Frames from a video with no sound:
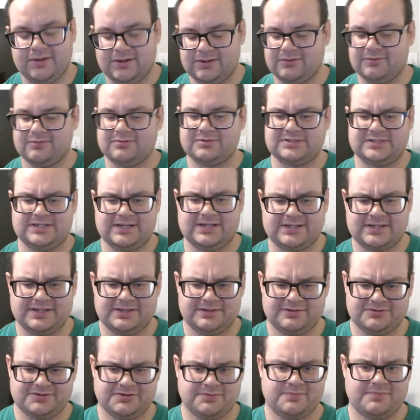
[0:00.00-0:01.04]
Mongo is
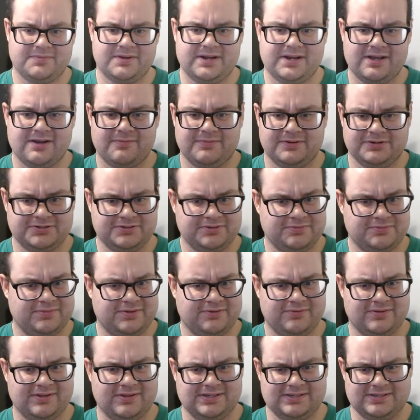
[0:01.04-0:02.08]
knocking Superman out, but
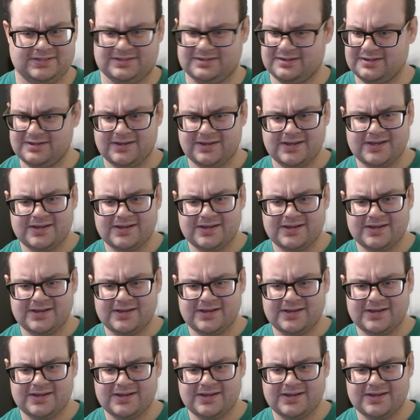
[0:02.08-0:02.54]
Superman realizes